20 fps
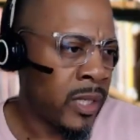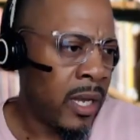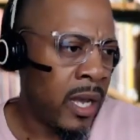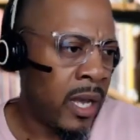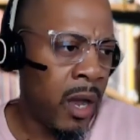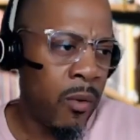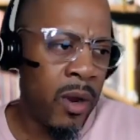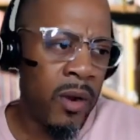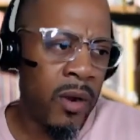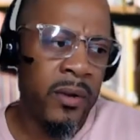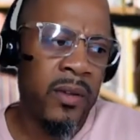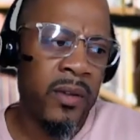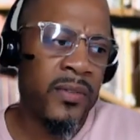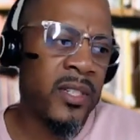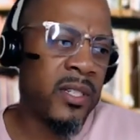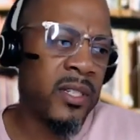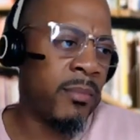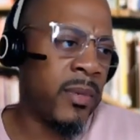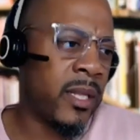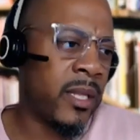However, if
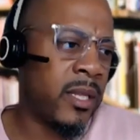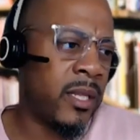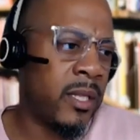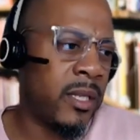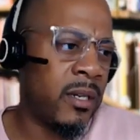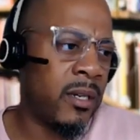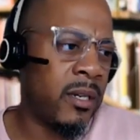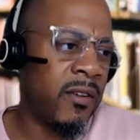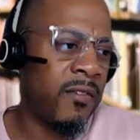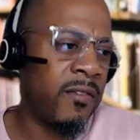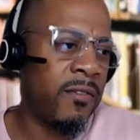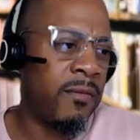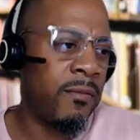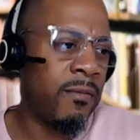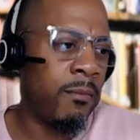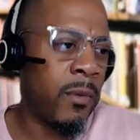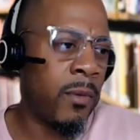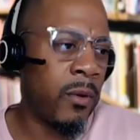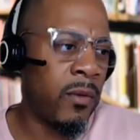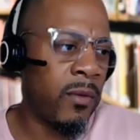this method of
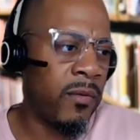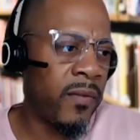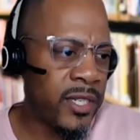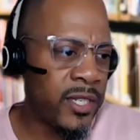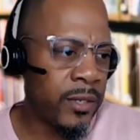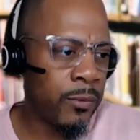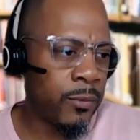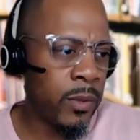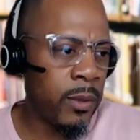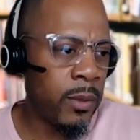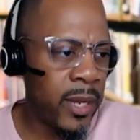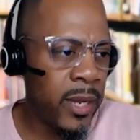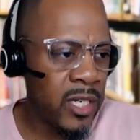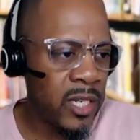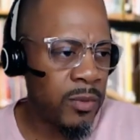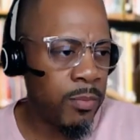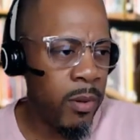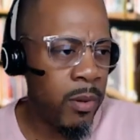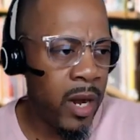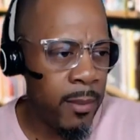motivation remains
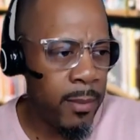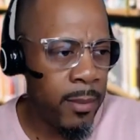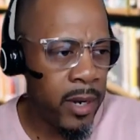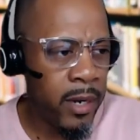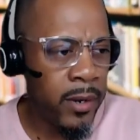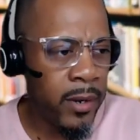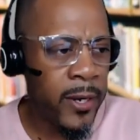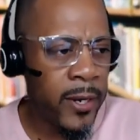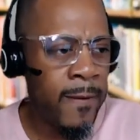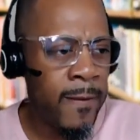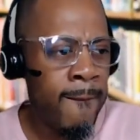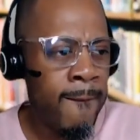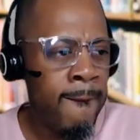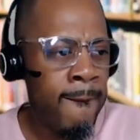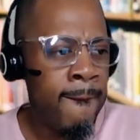primary